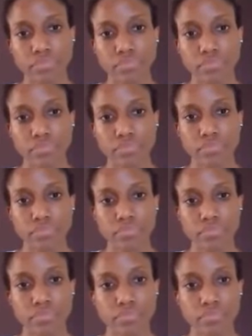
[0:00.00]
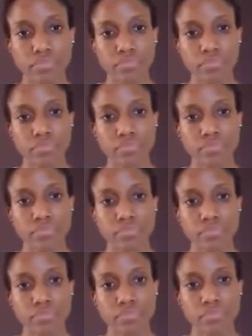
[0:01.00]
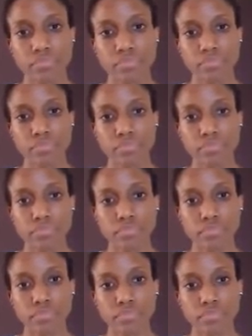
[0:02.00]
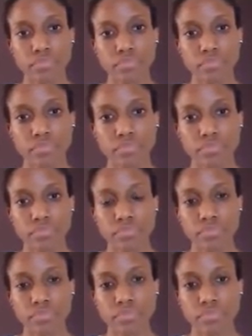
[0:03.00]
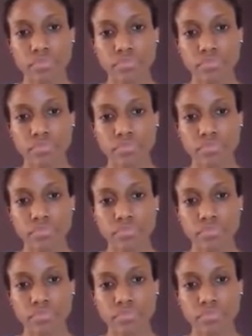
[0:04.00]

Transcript: This person isn't speaking.